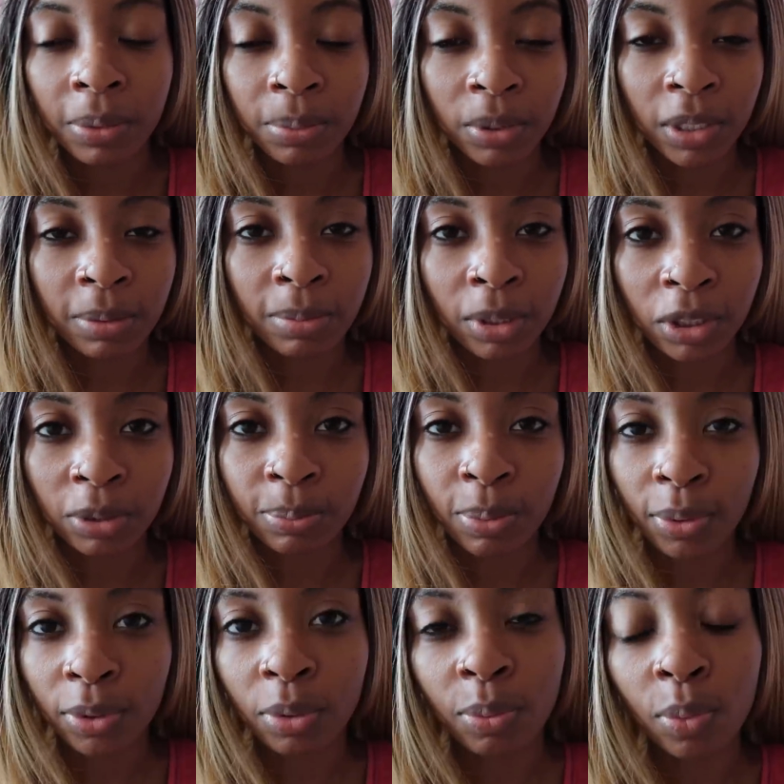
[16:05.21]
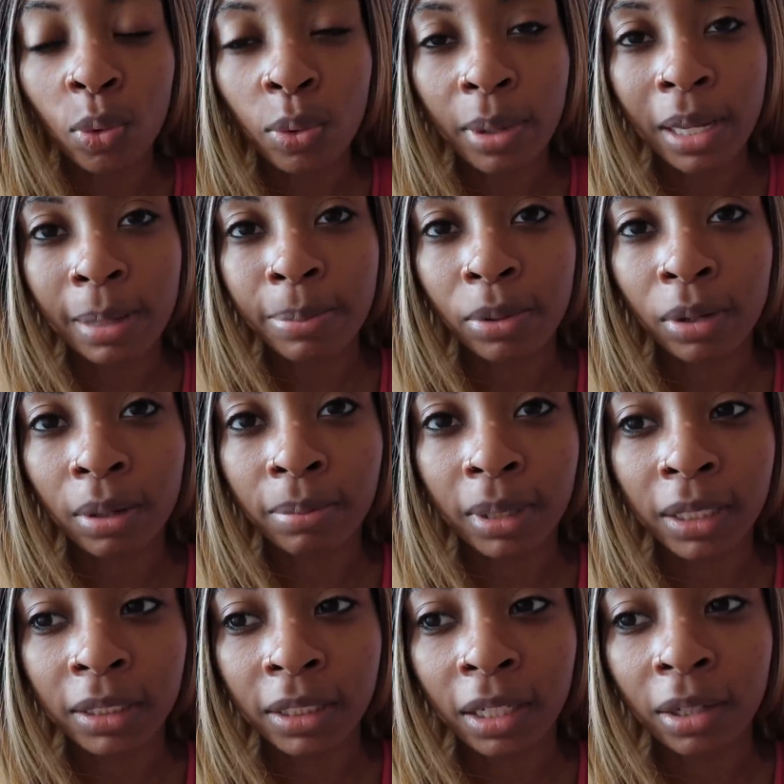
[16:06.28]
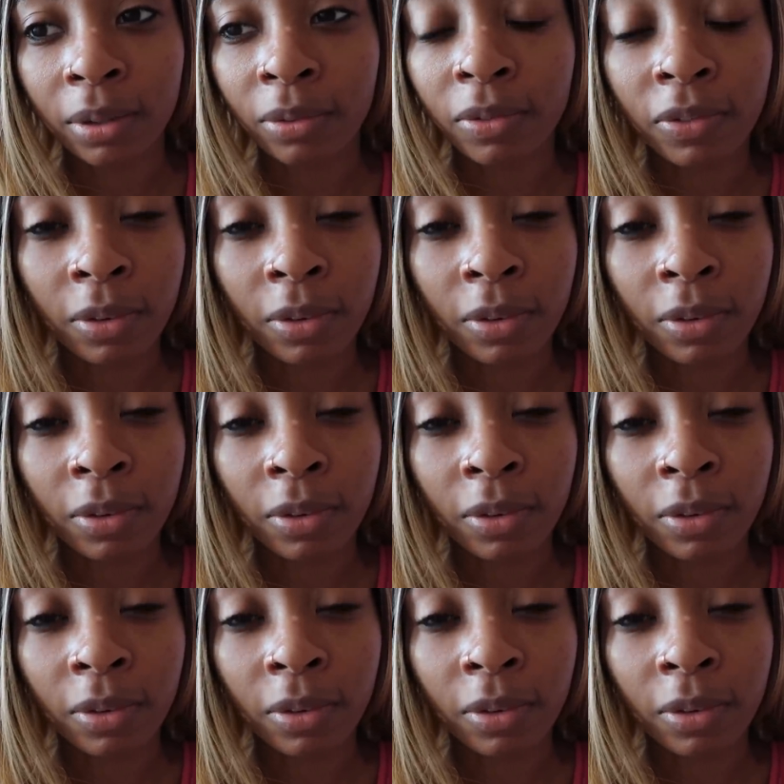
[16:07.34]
I pretty much put the wallpaper up myself